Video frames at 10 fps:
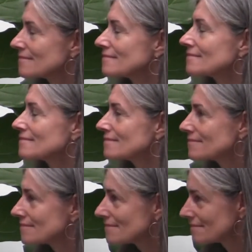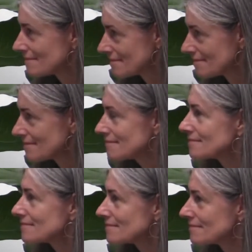
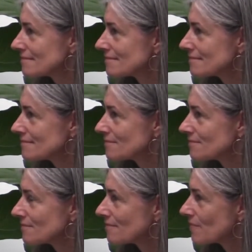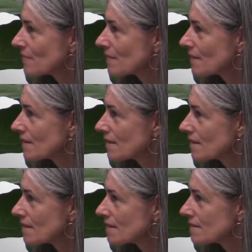
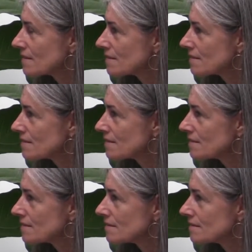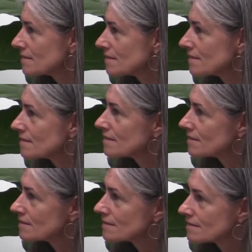
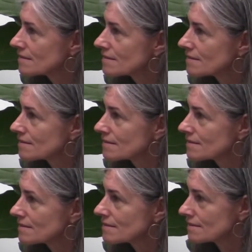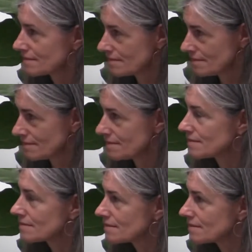
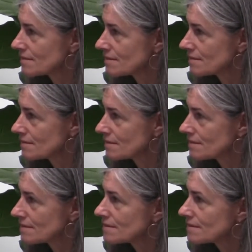This person isn't speaking.